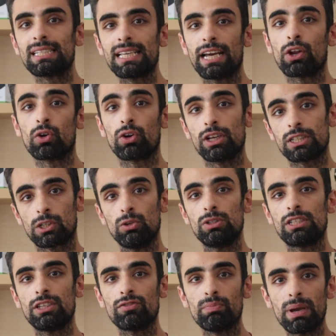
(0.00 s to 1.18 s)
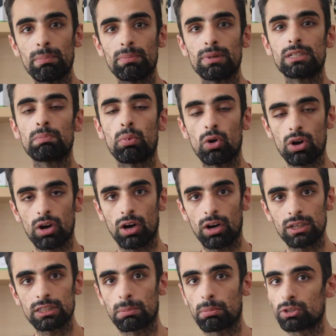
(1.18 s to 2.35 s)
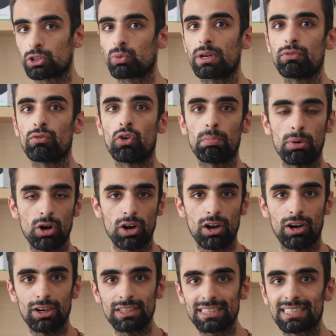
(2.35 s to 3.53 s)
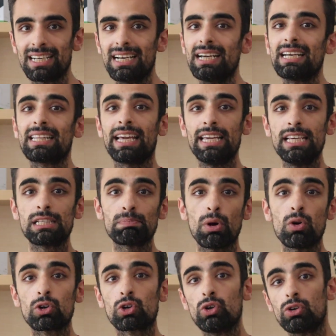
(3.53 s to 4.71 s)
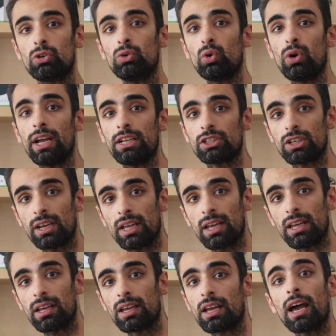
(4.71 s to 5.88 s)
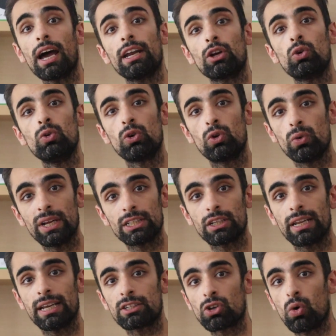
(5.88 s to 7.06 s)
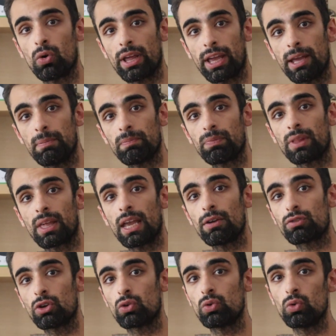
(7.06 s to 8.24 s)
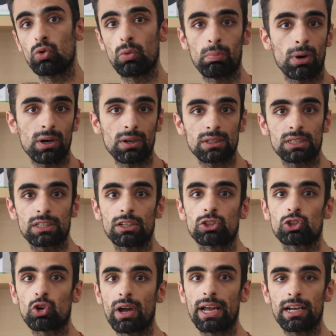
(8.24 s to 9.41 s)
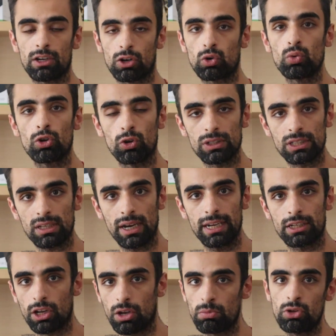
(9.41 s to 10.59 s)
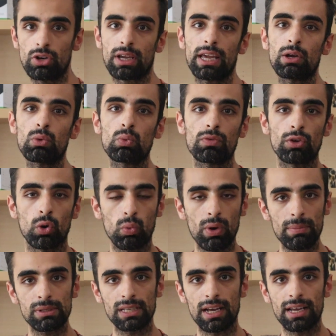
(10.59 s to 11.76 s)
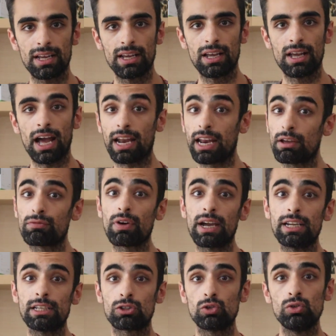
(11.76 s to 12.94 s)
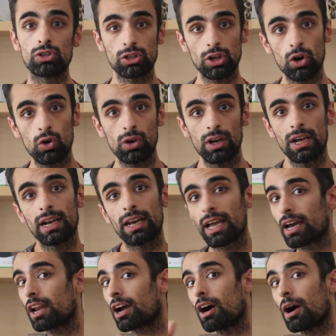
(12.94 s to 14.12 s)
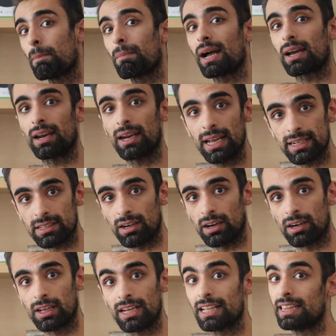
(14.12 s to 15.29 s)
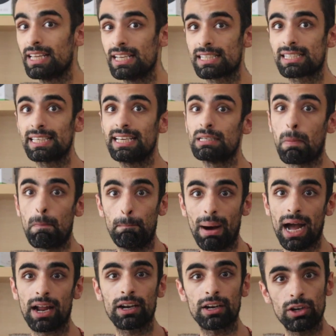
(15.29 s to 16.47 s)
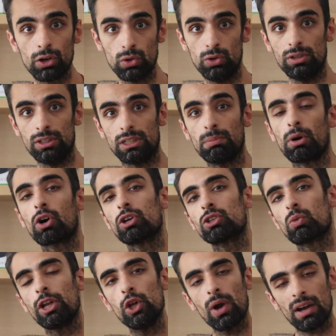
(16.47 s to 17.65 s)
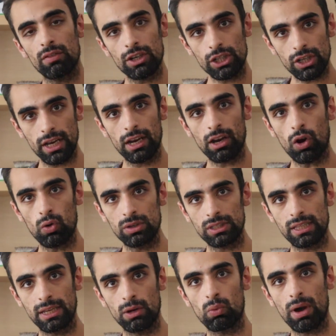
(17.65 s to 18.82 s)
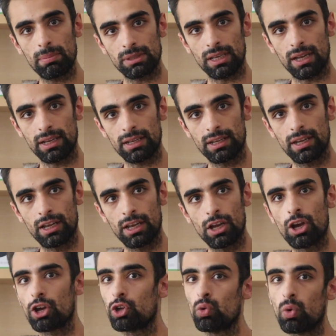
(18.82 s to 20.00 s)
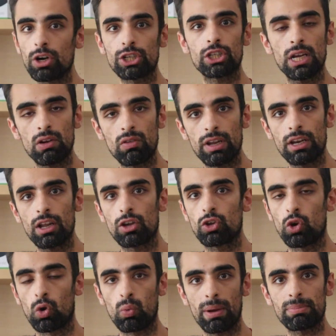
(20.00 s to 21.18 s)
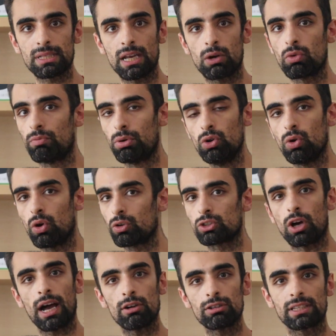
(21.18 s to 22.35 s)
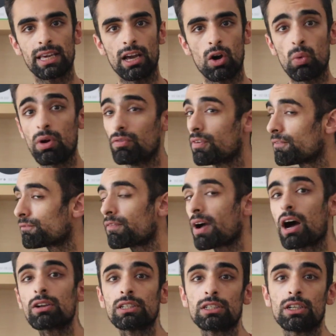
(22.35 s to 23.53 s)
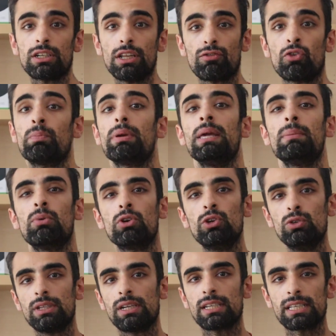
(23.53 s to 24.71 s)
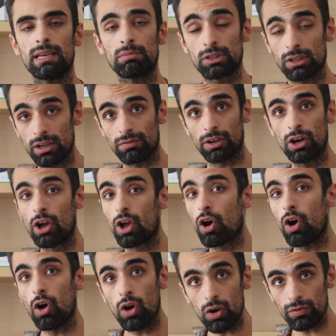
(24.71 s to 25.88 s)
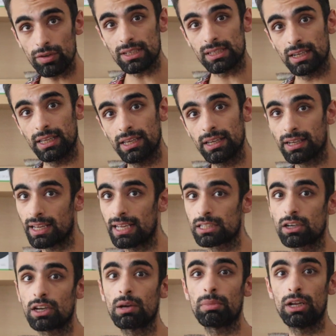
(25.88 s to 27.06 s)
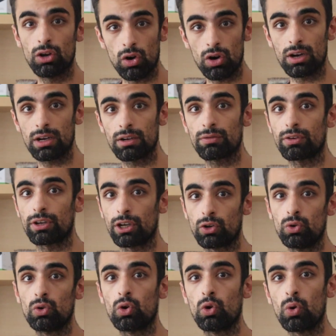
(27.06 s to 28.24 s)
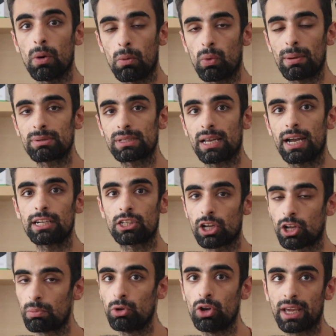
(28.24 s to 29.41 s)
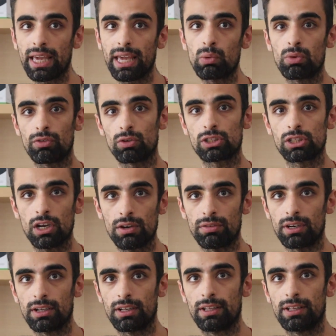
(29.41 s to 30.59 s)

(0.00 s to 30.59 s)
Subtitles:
said on the exclusive members podcast, the Project 24 podcast, that he spoke to a Google engineer and the Google engineer told him if the Google bots try and crawl your site to communicate with your website and they find it's too slow, they're gonna come back later. This is bad news because when you have a shared hosting website, you are sharing your website with Bluehost or HouseGator with thousands of different people using the same server. Obviously, it's gonna be long for the Google website to communicate with your server